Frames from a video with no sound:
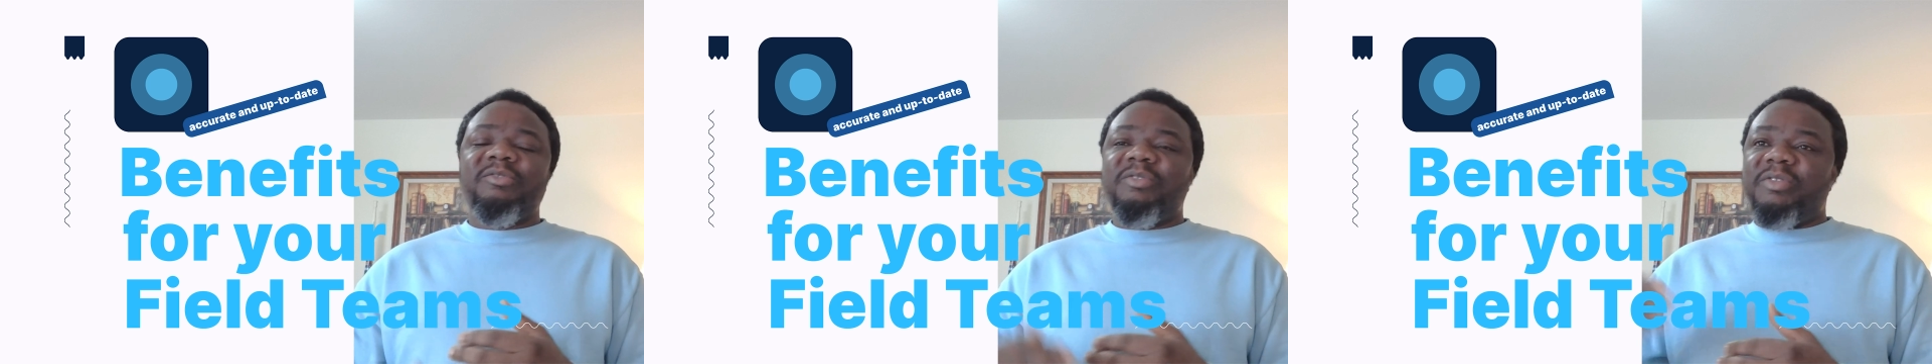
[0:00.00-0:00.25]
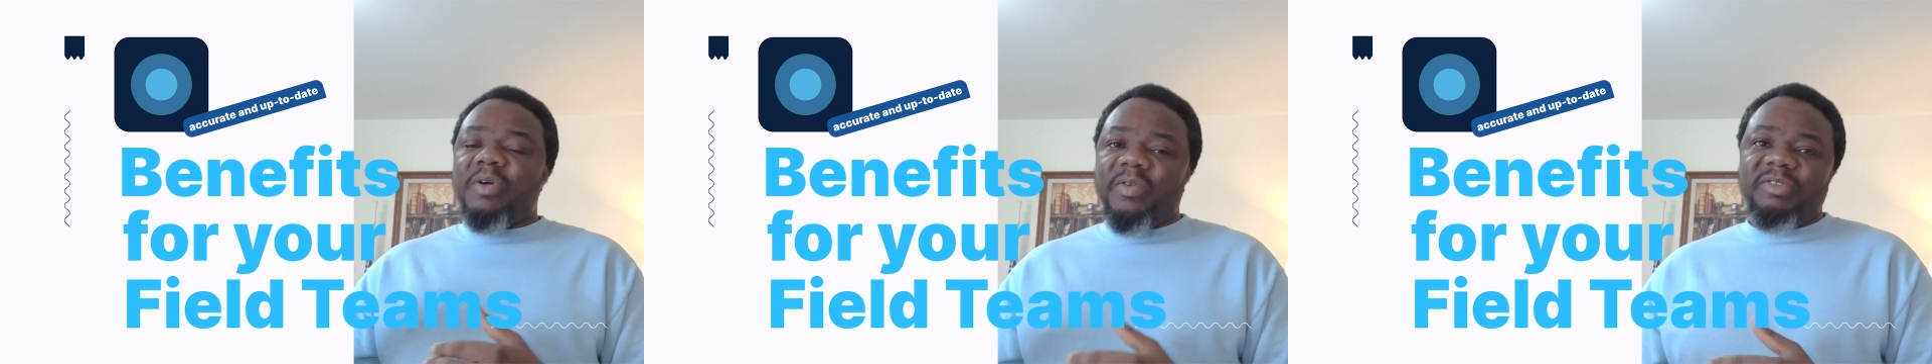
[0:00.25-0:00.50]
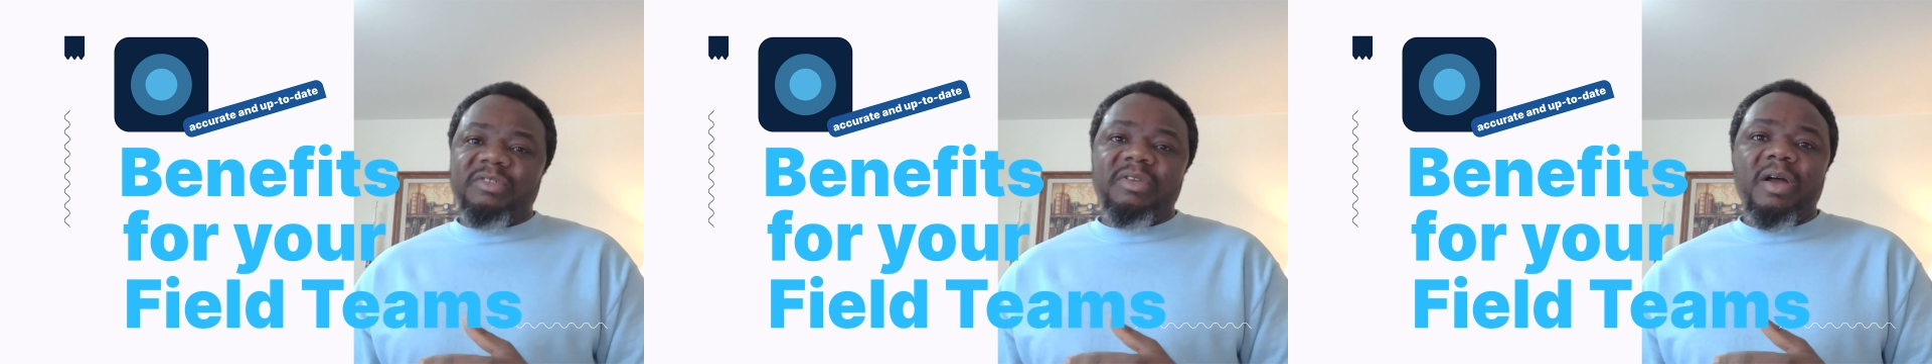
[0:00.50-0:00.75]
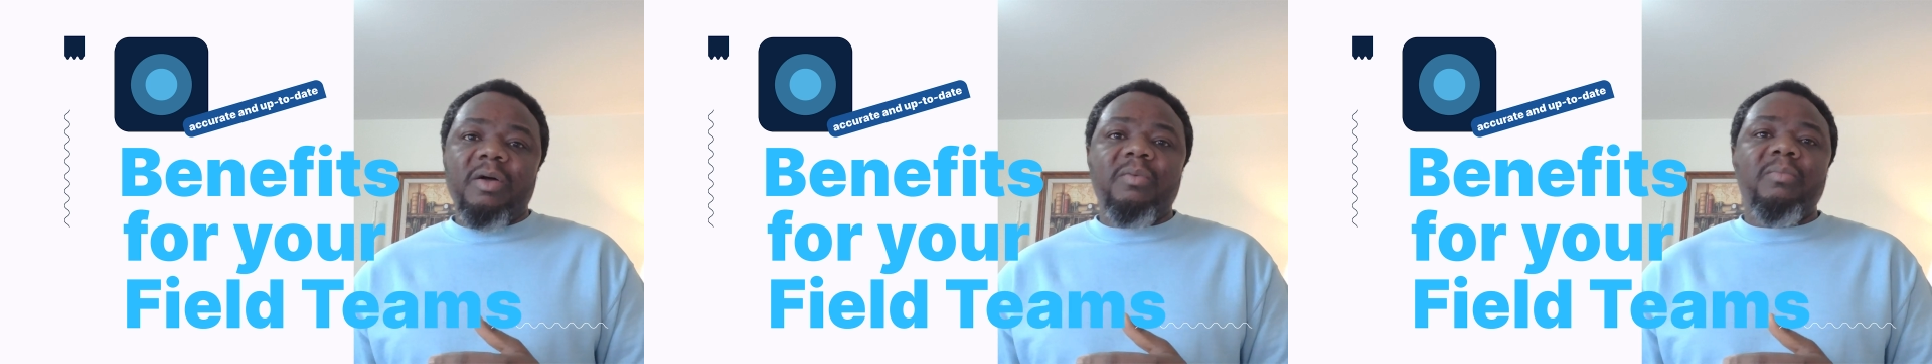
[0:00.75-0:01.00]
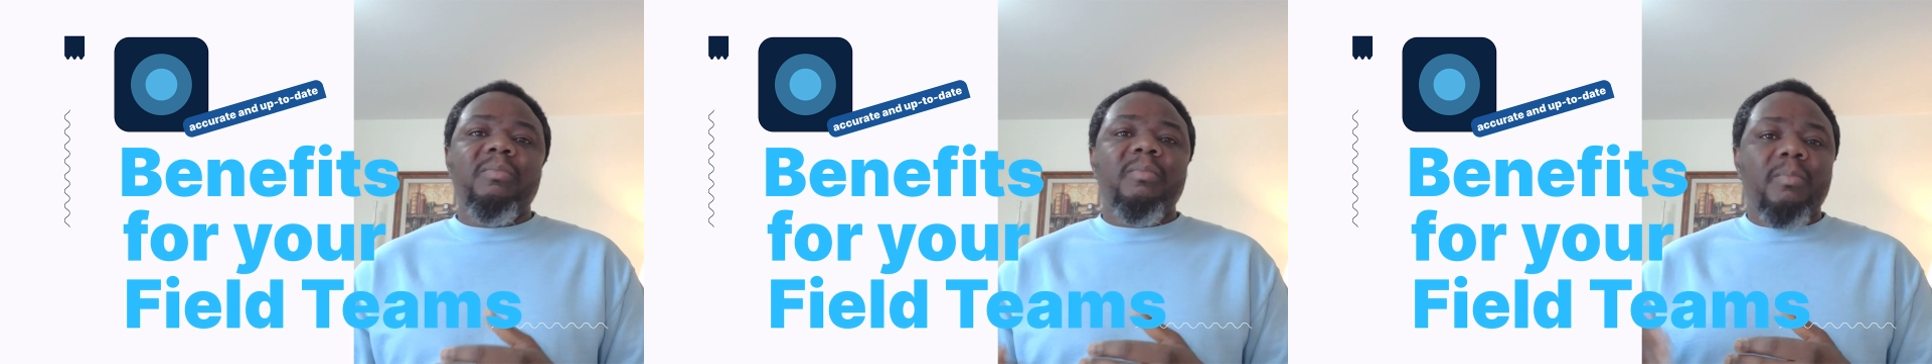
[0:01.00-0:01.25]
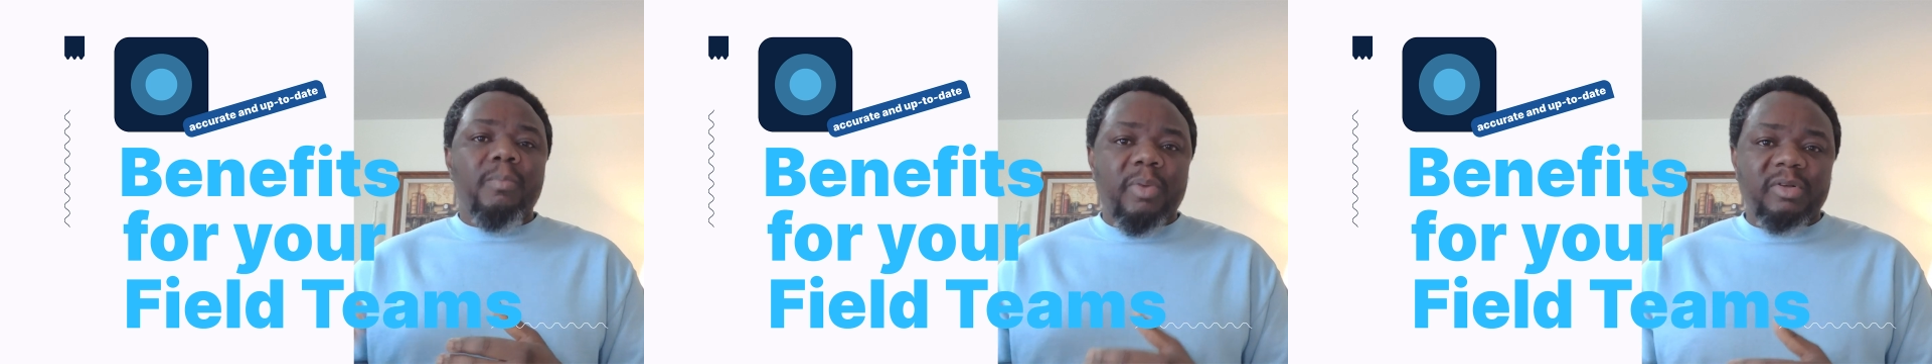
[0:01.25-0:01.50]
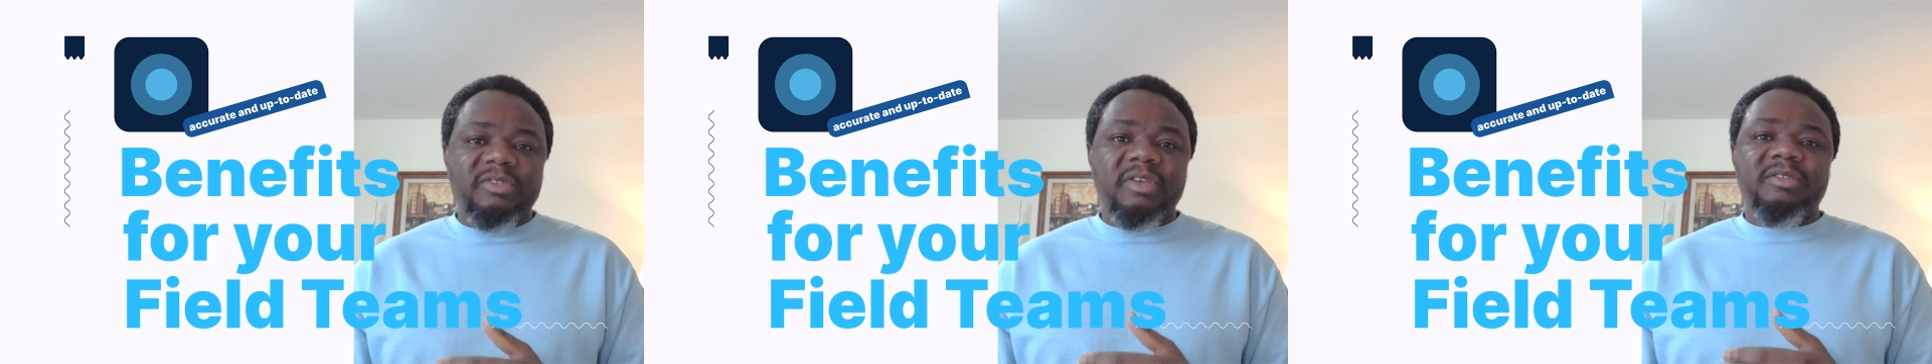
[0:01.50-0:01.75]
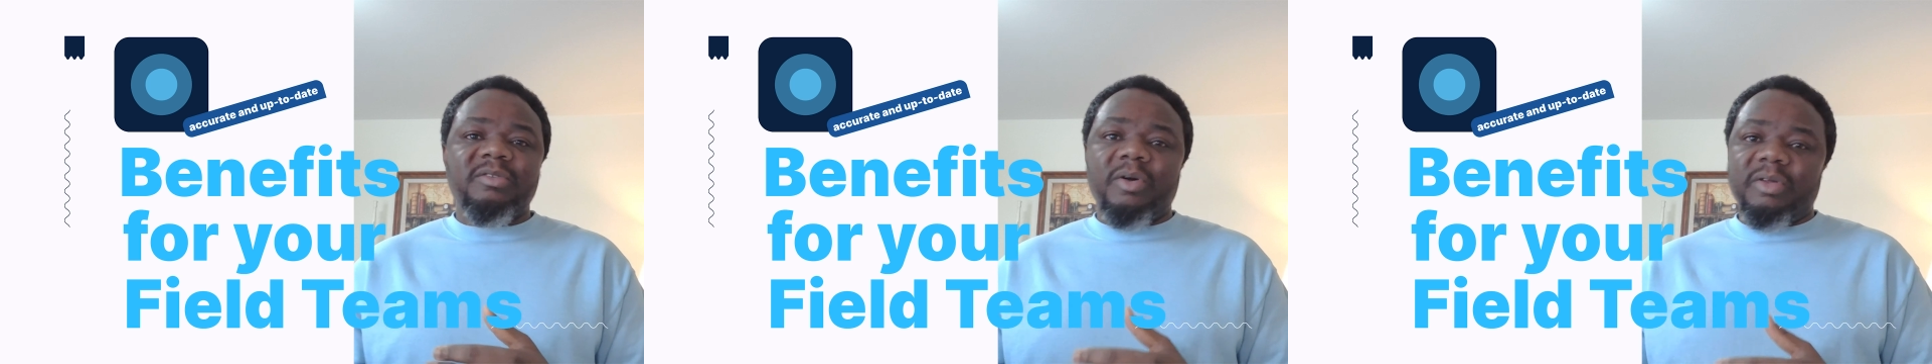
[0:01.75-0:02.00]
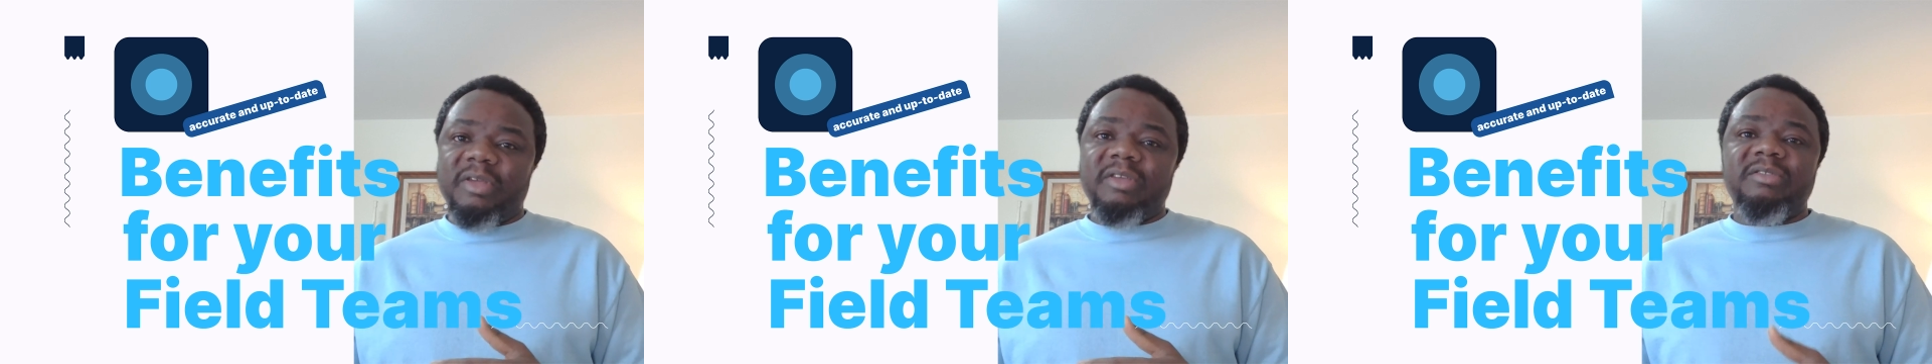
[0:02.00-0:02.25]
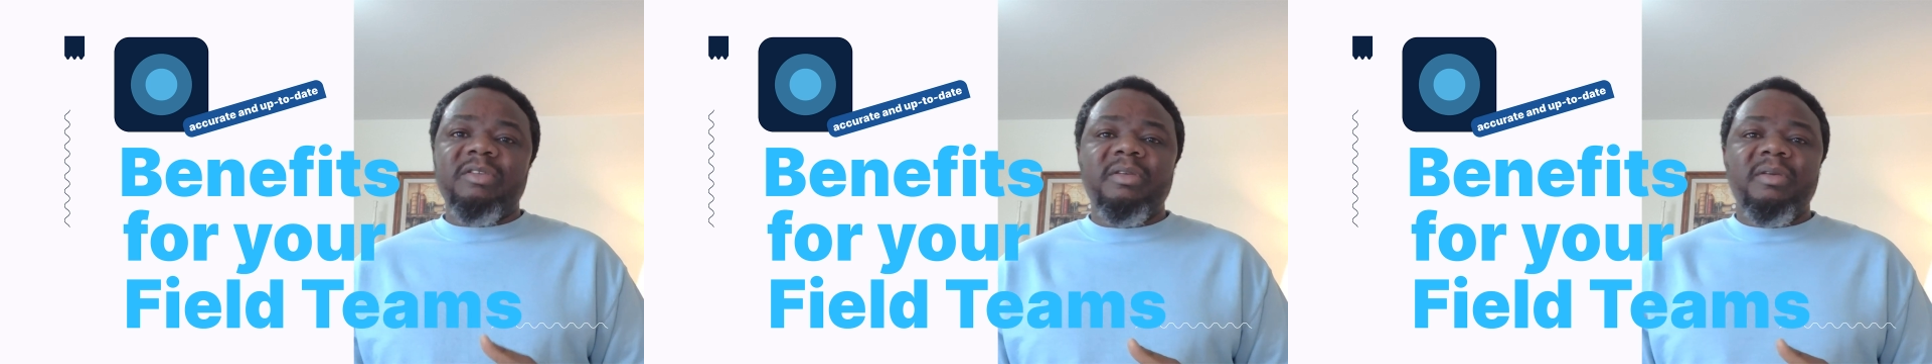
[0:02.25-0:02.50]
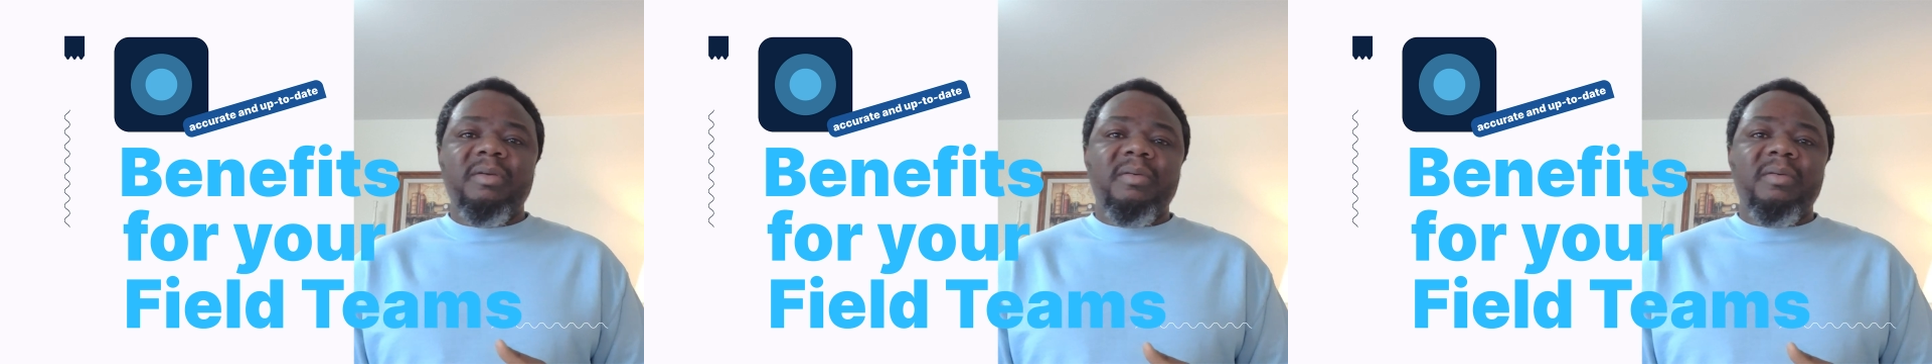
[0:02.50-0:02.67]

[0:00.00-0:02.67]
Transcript: to the original purchase orders,